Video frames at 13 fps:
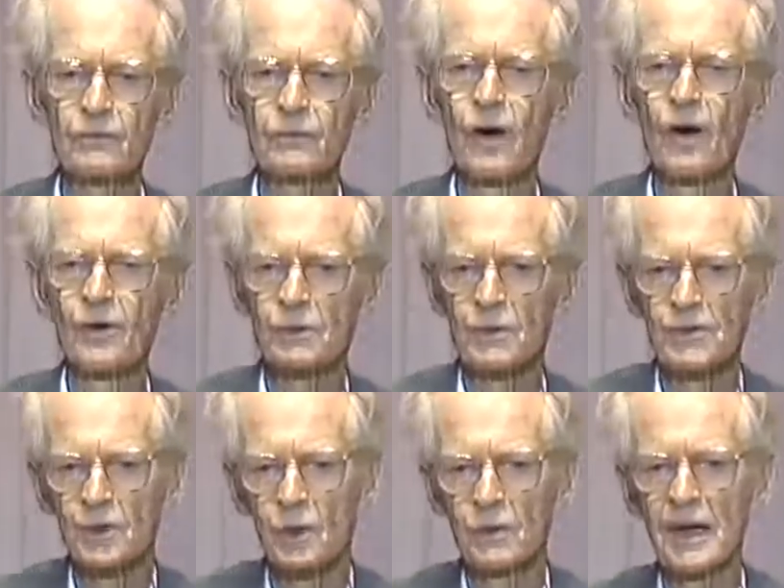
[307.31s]
fault
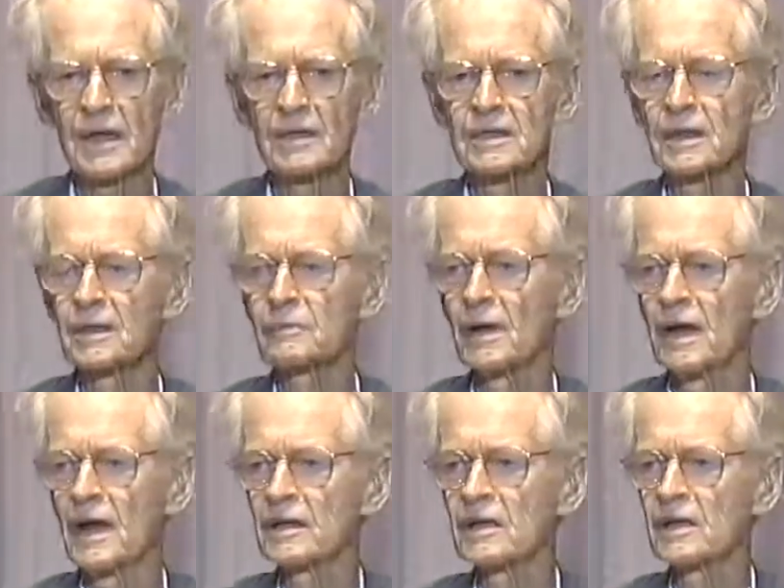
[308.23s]
was corrected
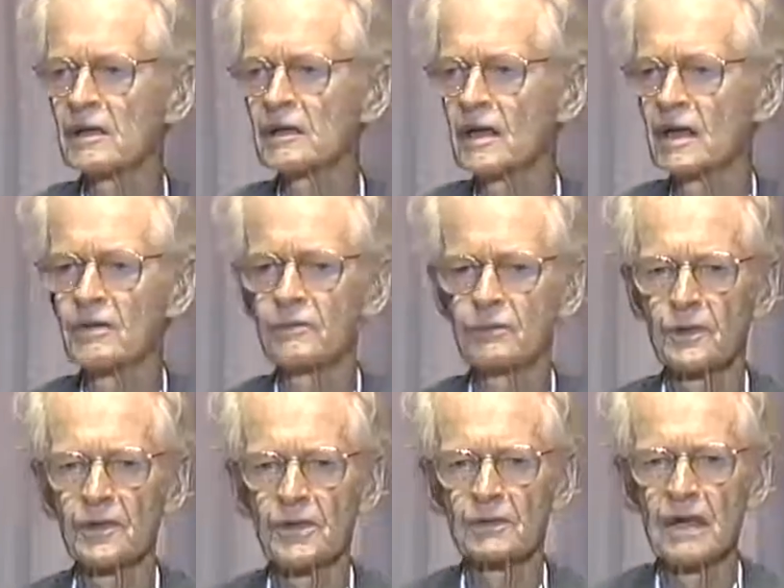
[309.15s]
by a
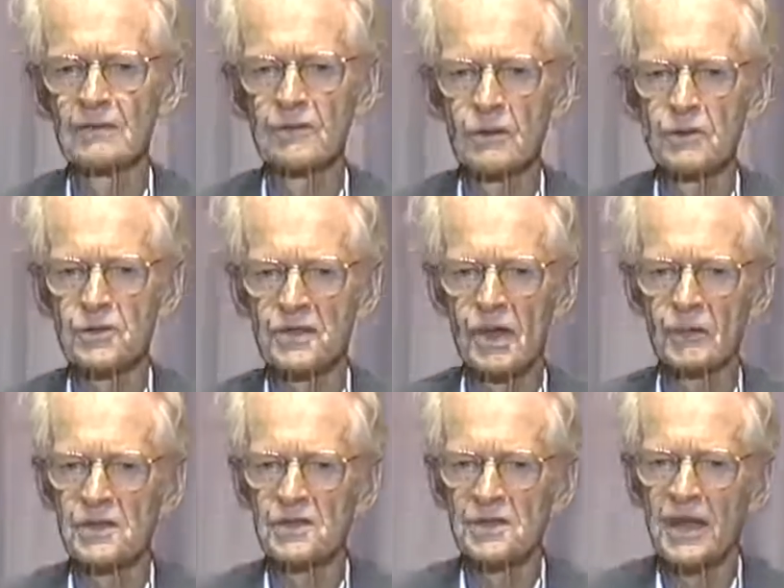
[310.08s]
further
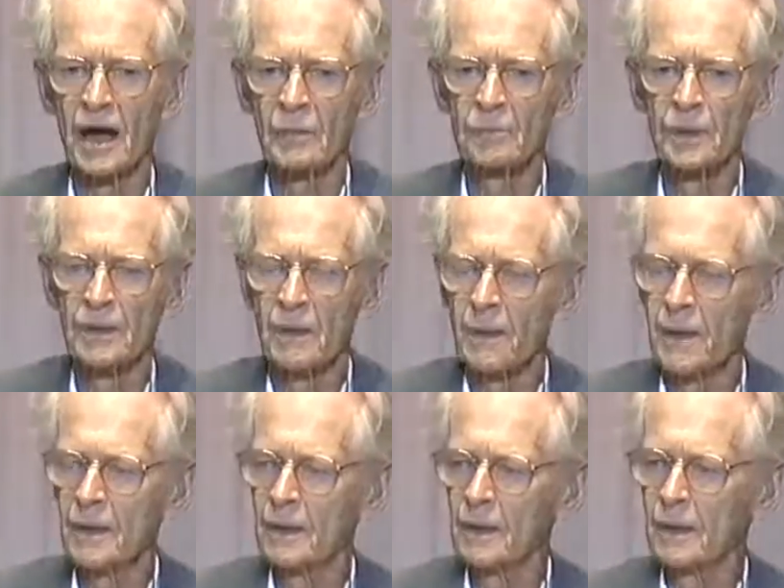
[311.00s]
evolutionary step,
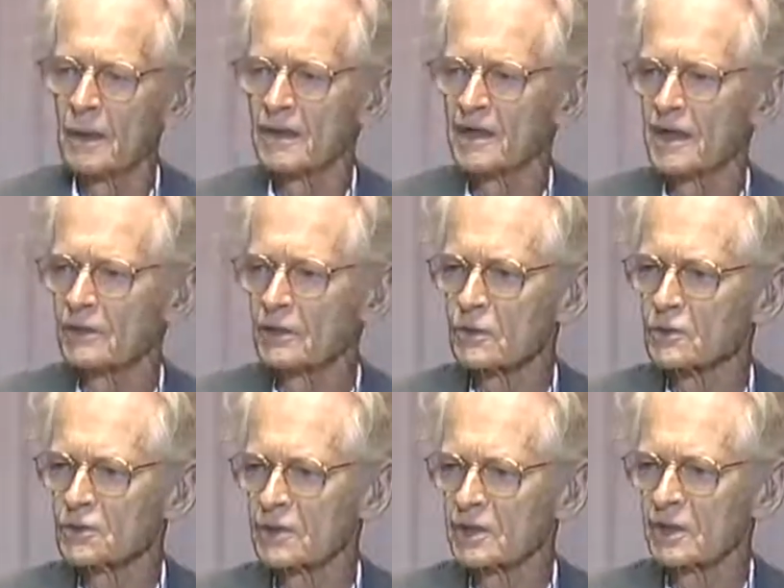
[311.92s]
the
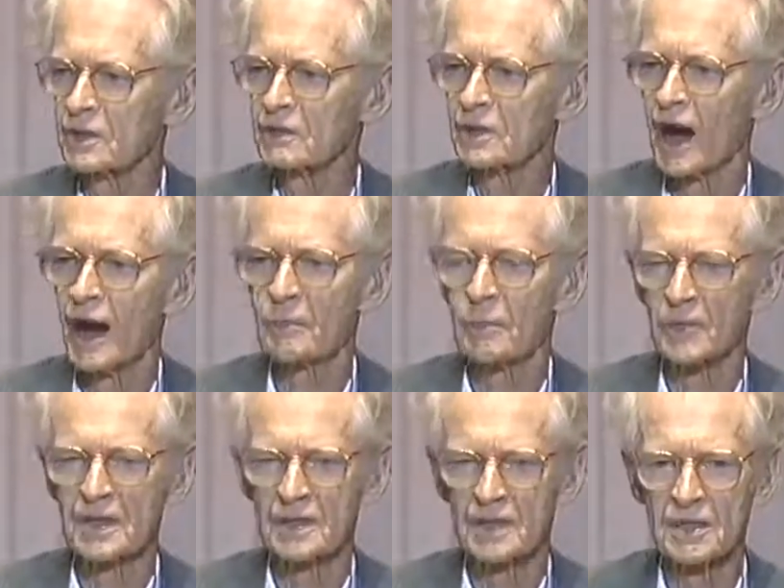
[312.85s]
evolution of
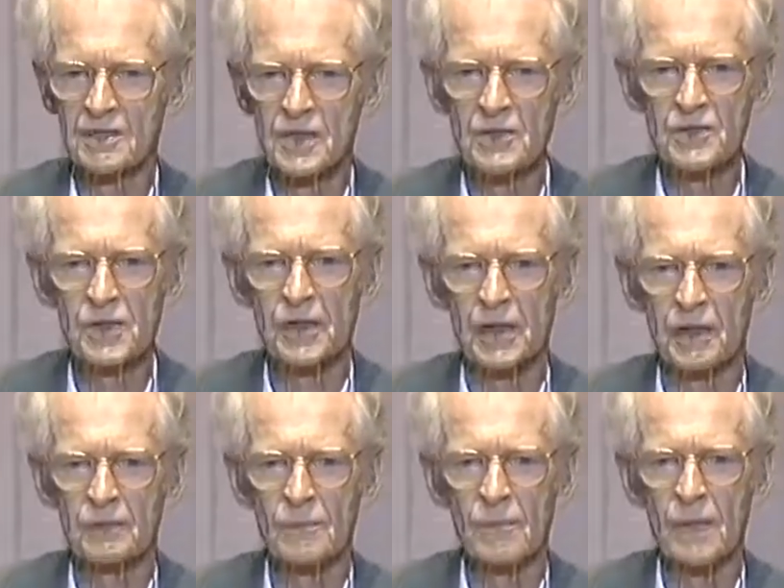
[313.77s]
operant
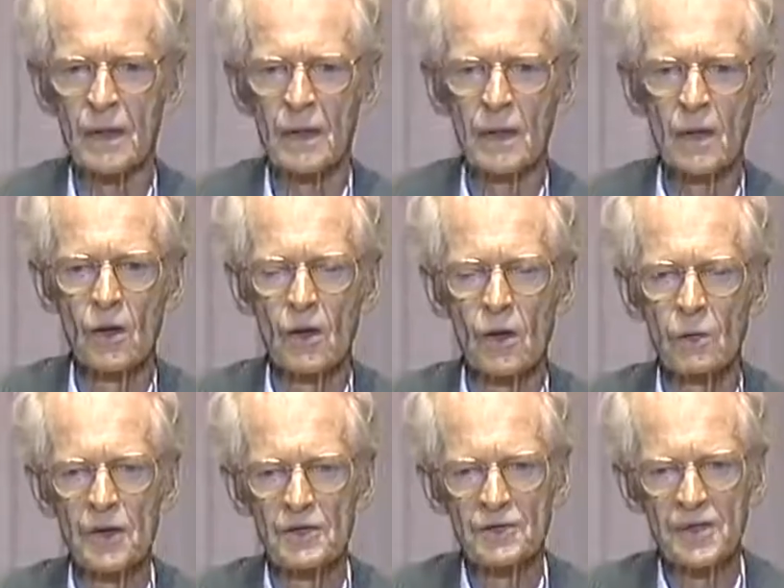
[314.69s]
conditioning,
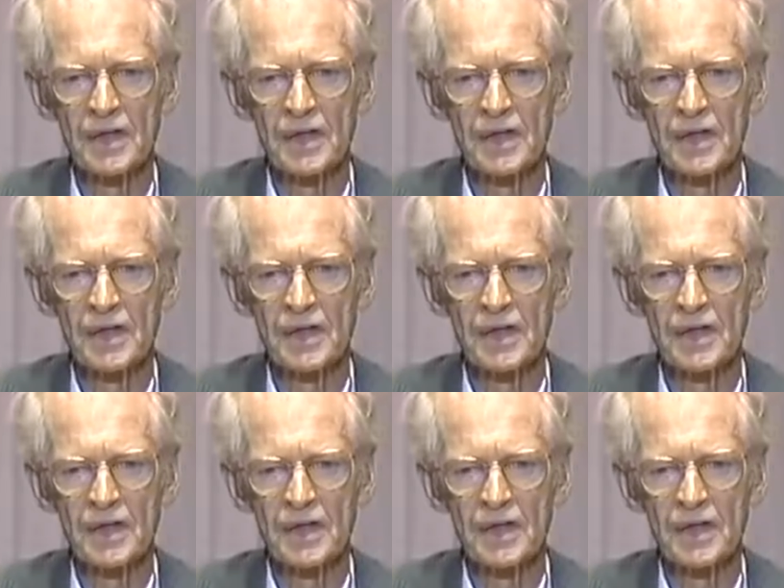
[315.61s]
which